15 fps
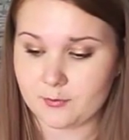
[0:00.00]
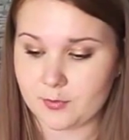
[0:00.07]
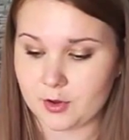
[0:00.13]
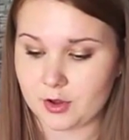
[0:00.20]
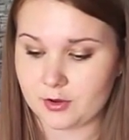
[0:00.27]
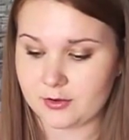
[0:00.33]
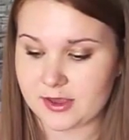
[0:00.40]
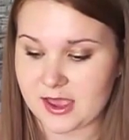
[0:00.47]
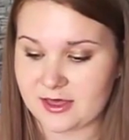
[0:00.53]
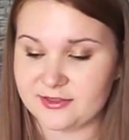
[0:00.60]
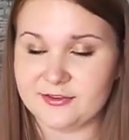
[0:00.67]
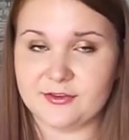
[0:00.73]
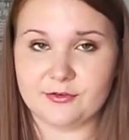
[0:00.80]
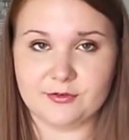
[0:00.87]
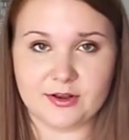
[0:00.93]
But yeah,
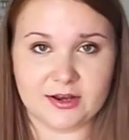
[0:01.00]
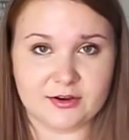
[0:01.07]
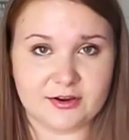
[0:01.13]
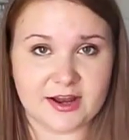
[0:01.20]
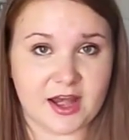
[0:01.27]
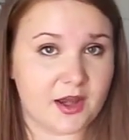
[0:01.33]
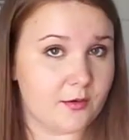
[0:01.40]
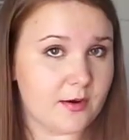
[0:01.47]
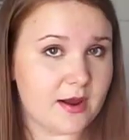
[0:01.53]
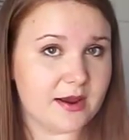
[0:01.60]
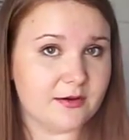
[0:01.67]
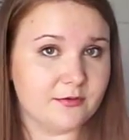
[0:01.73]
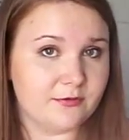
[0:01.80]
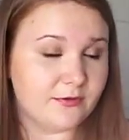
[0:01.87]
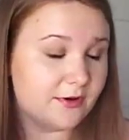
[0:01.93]
this is really good
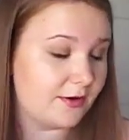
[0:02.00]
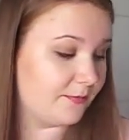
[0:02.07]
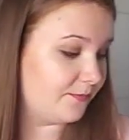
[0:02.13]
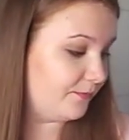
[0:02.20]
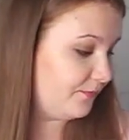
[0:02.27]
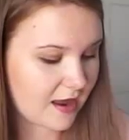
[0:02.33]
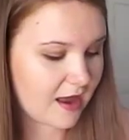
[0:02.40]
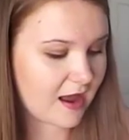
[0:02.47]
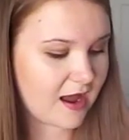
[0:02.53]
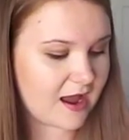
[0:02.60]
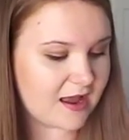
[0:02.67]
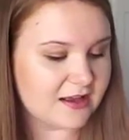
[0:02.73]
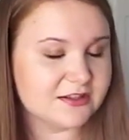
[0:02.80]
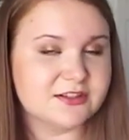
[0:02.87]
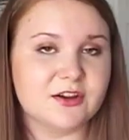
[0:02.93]
anyway.
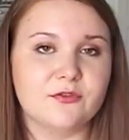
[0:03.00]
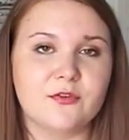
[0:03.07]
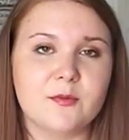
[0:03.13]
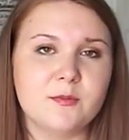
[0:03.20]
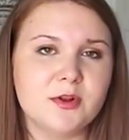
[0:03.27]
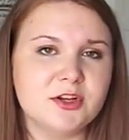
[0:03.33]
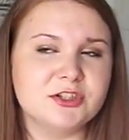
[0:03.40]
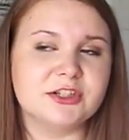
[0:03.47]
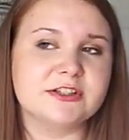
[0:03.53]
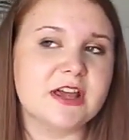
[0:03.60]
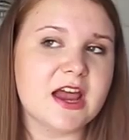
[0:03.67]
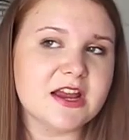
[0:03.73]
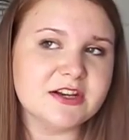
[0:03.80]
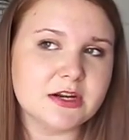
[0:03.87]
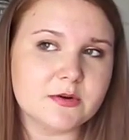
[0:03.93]
And for blushes,
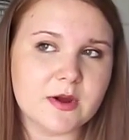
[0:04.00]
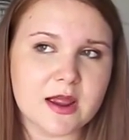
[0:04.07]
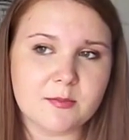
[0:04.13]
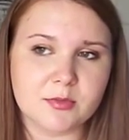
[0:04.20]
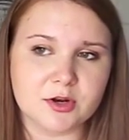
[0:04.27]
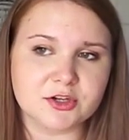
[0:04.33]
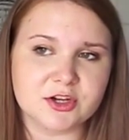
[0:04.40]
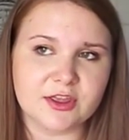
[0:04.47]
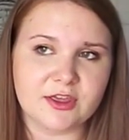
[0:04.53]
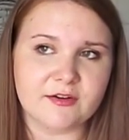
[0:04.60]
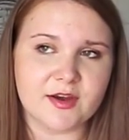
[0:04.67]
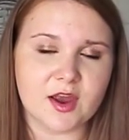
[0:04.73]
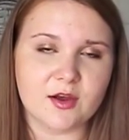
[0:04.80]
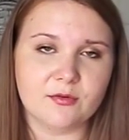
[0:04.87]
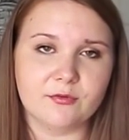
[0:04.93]
I don't wear blusher
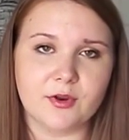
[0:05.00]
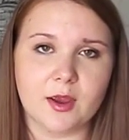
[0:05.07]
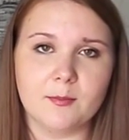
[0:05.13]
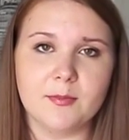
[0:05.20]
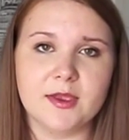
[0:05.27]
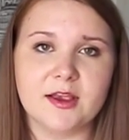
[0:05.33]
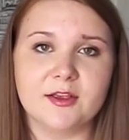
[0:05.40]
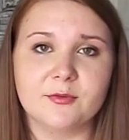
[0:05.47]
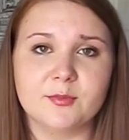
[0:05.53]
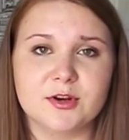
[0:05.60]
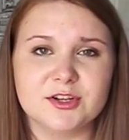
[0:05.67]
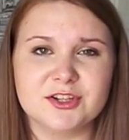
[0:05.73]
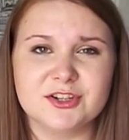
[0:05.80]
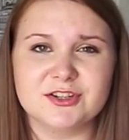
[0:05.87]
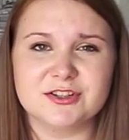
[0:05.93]
very often because
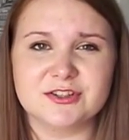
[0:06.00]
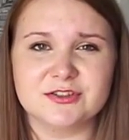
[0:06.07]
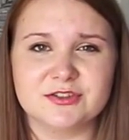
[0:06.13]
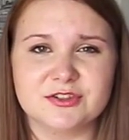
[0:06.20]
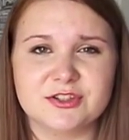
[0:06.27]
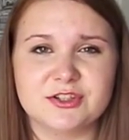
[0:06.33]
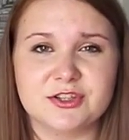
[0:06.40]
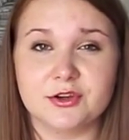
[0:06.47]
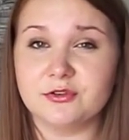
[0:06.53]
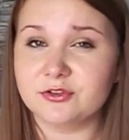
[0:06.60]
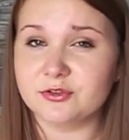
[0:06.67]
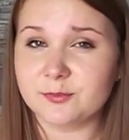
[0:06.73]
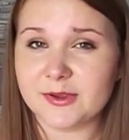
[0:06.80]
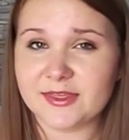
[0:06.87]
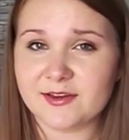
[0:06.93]
blusher doesn't
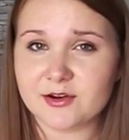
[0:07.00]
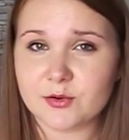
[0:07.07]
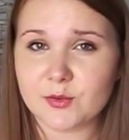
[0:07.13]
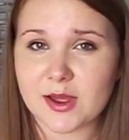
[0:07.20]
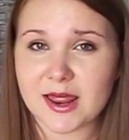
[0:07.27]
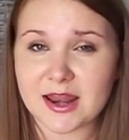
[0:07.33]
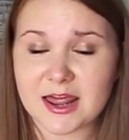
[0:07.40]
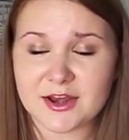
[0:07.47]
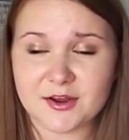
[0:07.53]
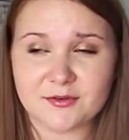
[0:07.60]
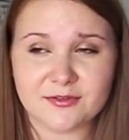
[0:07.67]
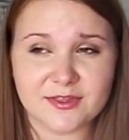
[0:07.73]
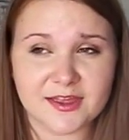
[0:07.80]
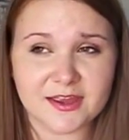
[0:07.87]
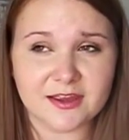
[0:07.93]
suit me very well, I
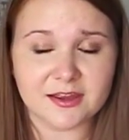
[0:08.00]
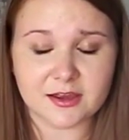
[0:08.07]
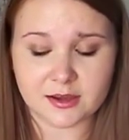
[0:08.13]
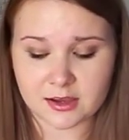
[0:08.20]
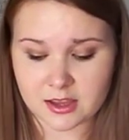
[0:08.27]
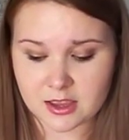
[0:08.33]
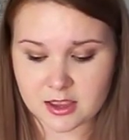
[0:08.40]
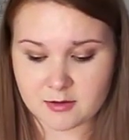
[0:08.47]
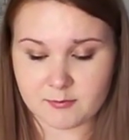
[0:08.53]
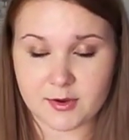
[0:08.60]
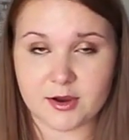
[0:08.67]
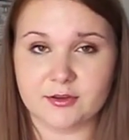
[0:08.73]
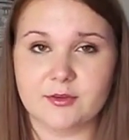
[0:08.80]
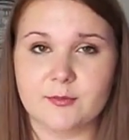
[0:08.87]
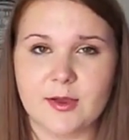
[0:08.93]
don't think.
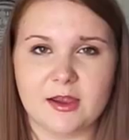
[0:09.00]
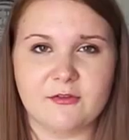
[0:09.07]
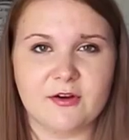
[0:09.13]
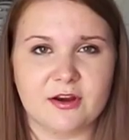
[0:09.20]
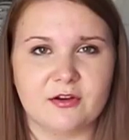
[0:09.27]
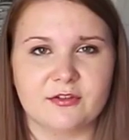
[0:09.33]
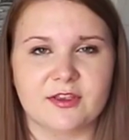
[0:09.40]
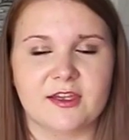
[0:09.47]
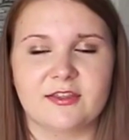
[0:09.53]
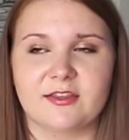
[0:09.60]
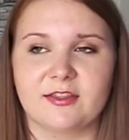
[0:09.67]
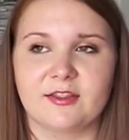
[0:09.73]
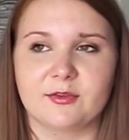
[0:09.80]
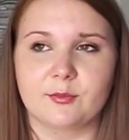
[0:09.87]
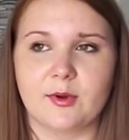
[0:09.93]
Because of my freckles, I
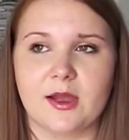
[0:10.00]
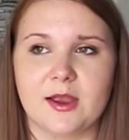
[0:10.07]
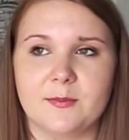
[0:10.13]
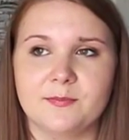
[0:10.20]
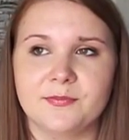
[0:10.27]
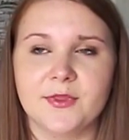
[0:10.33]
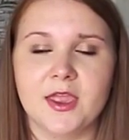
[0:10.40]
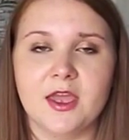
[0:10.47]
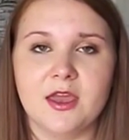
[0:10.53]
think that's why.